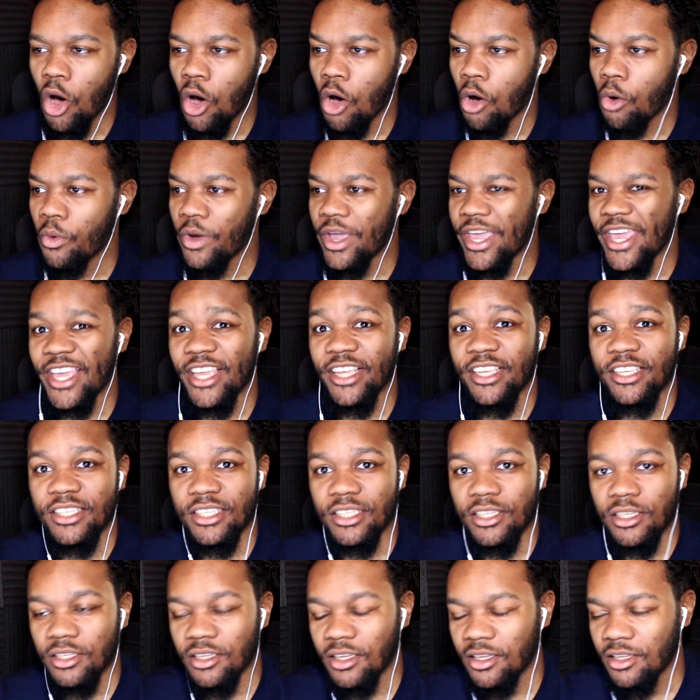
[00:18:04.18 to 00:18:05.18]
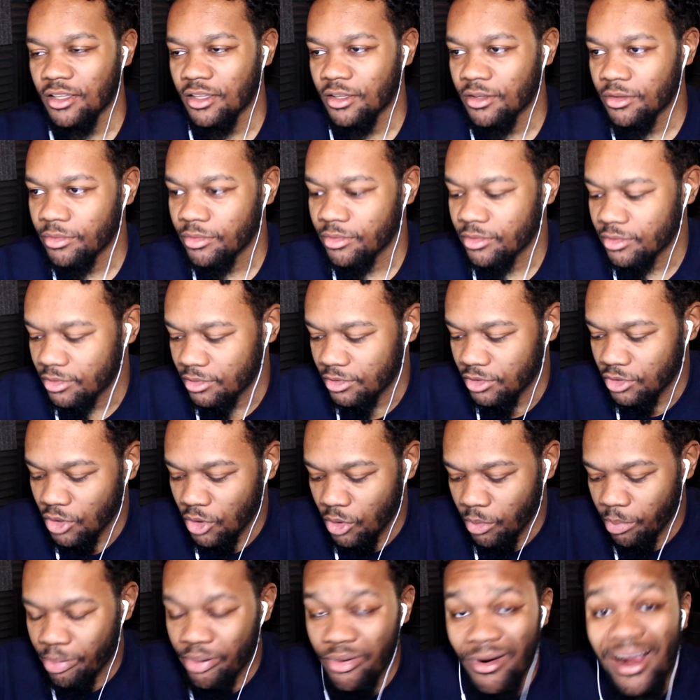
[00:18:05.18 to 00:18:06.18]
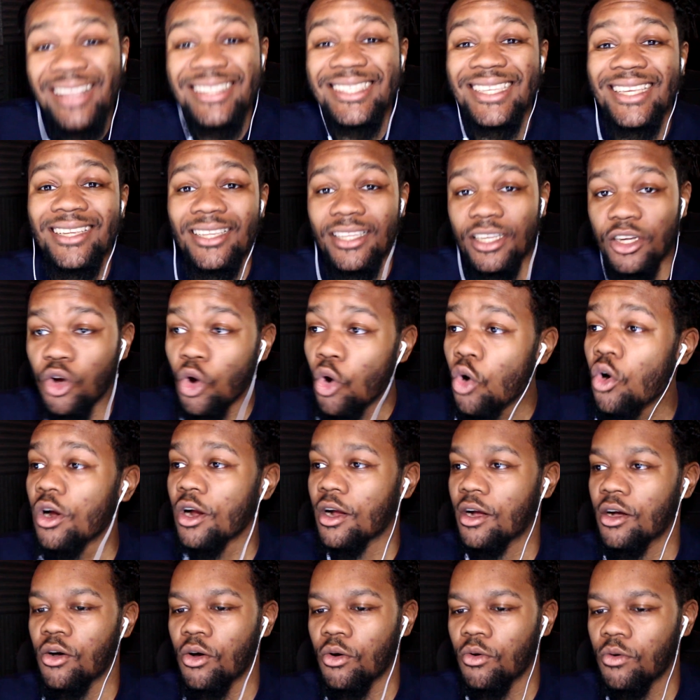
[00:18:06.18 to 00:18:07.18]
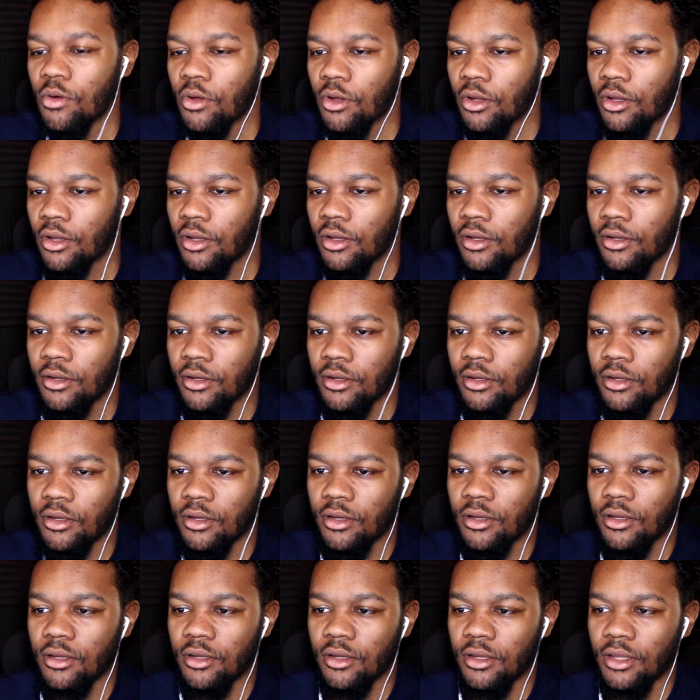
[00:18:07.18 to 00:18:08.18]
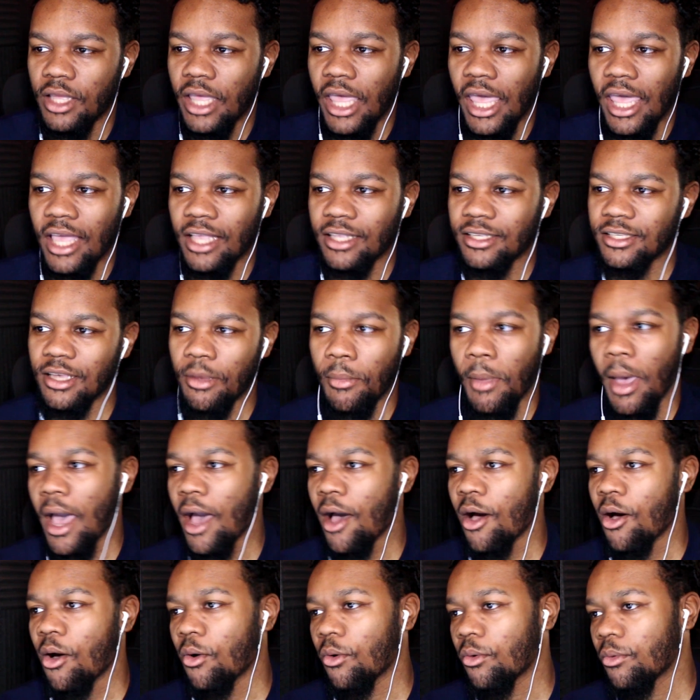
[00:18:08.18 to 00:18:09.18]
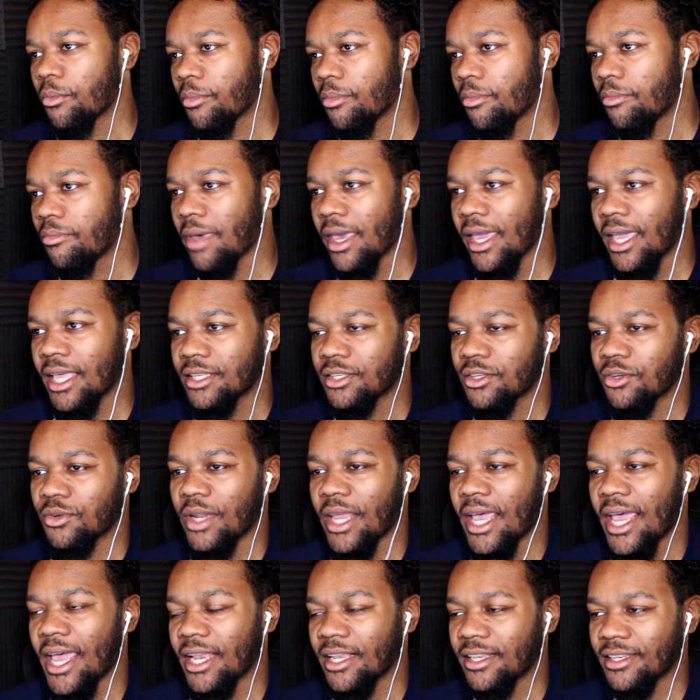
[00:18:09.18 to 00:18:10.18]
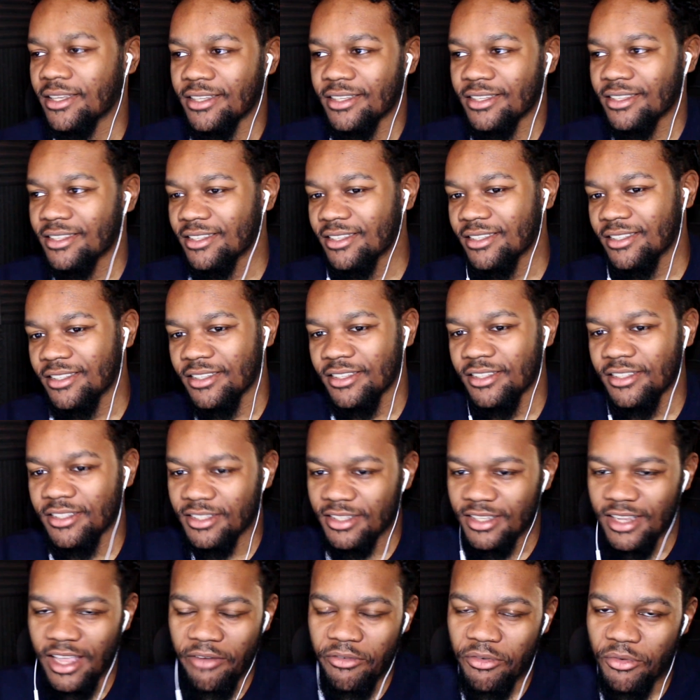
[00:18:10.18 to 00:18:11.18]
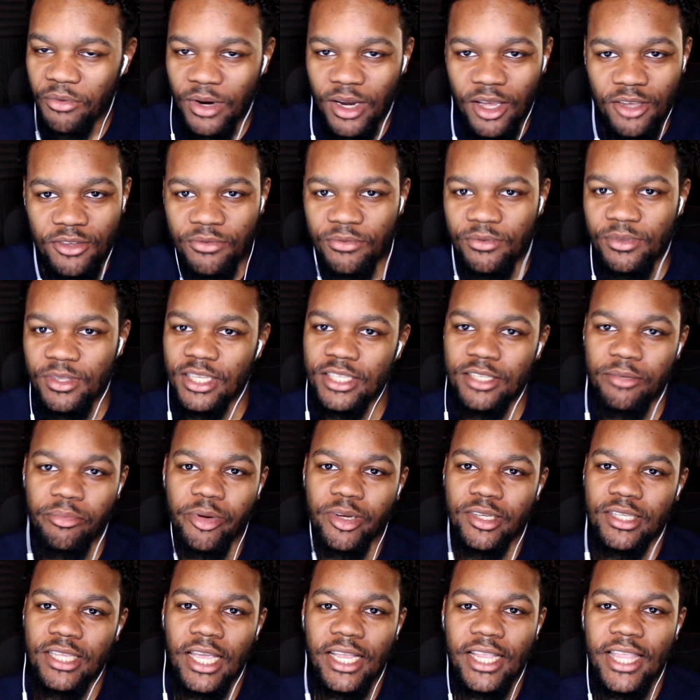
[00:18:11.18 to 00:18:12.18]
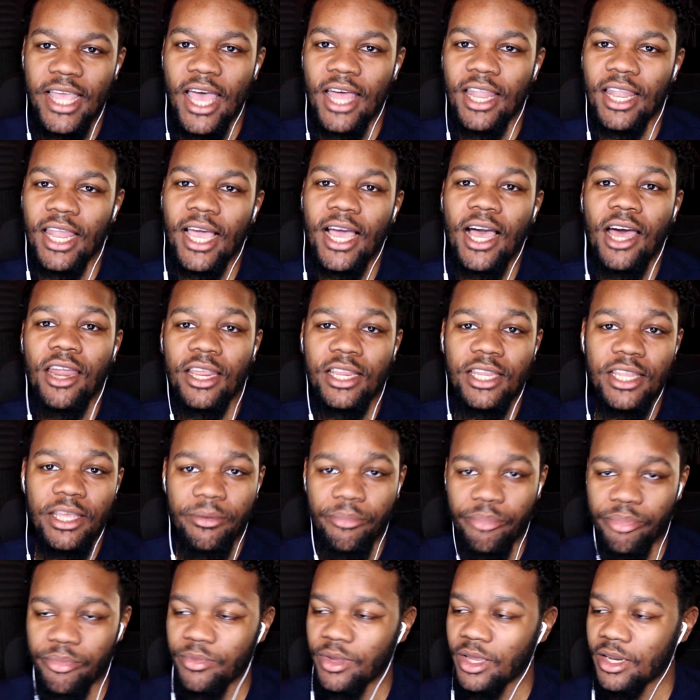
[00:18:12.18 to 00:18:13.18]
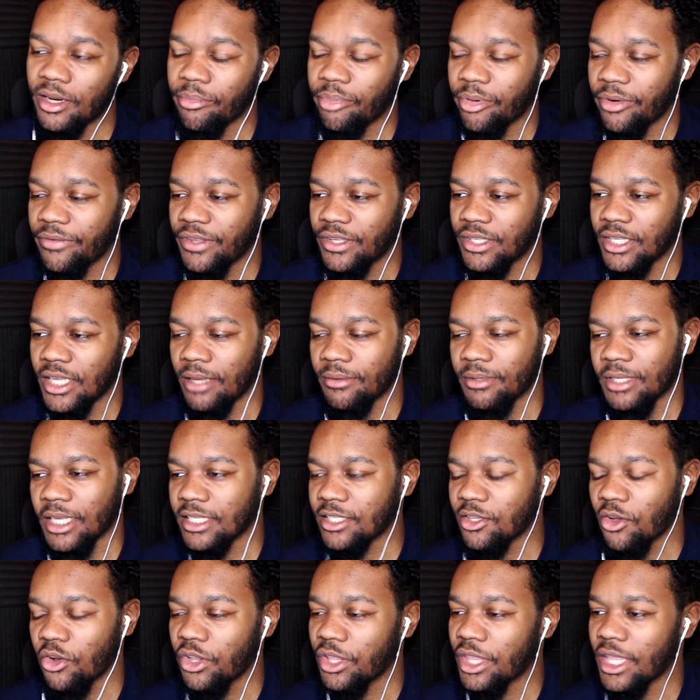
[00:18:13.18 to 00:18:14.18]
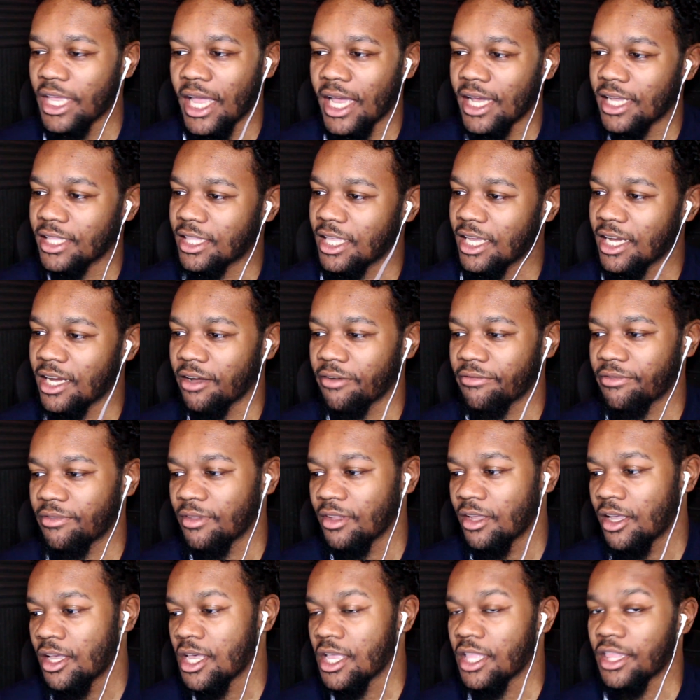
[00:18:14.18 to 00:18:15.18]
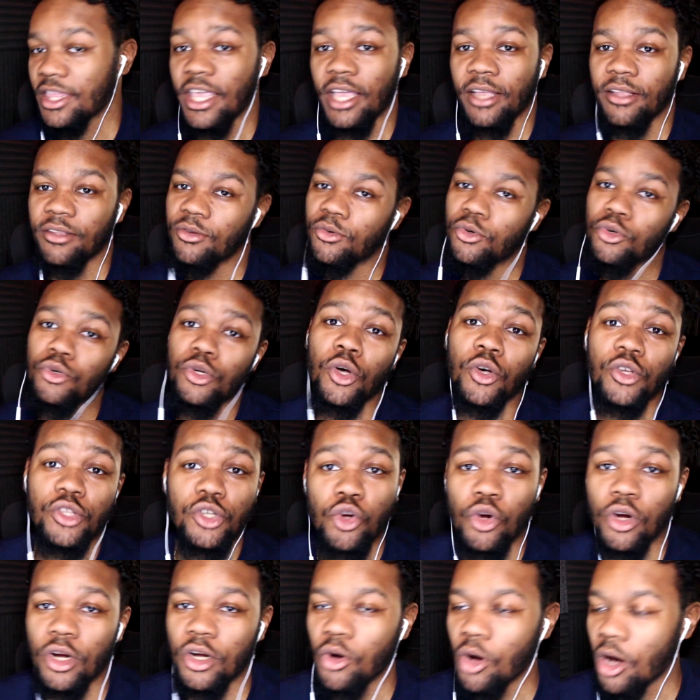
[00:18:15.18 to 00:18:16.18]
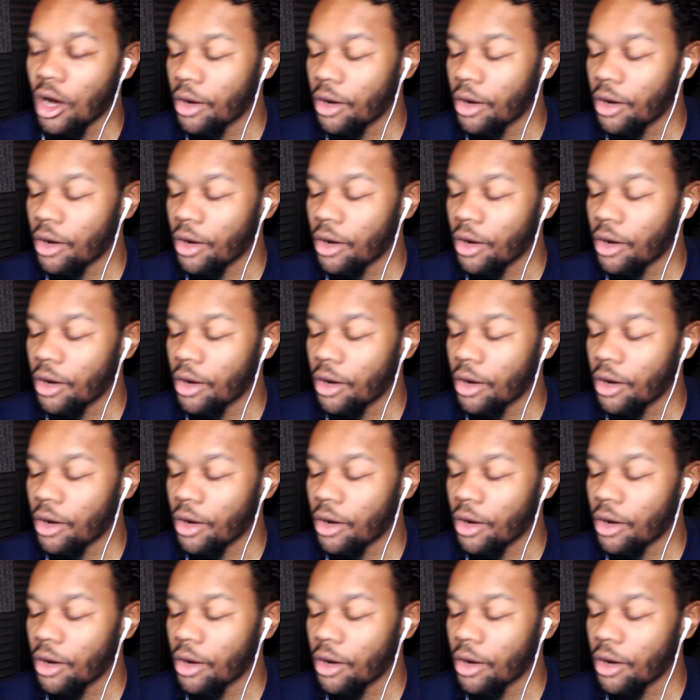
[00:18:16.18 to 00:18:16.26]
always, you know, present Kuroko, and somehow make it so that everyone else disappears like that, like how they did in the previous games. That's the only thing I could think of. That, who knows? Kuroko